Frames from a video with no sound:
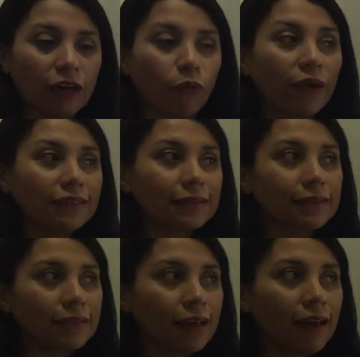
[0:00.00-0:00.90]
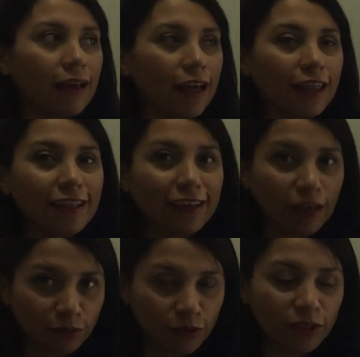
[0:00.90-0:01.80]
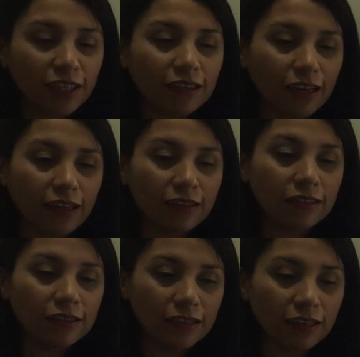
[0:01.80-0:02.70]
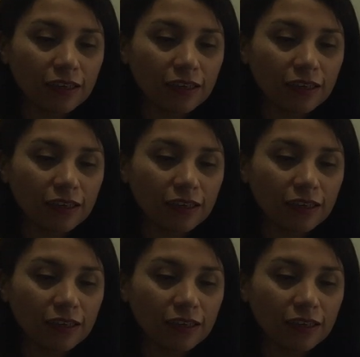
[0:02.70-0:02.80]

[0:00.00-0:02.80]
Now, once they come to the class,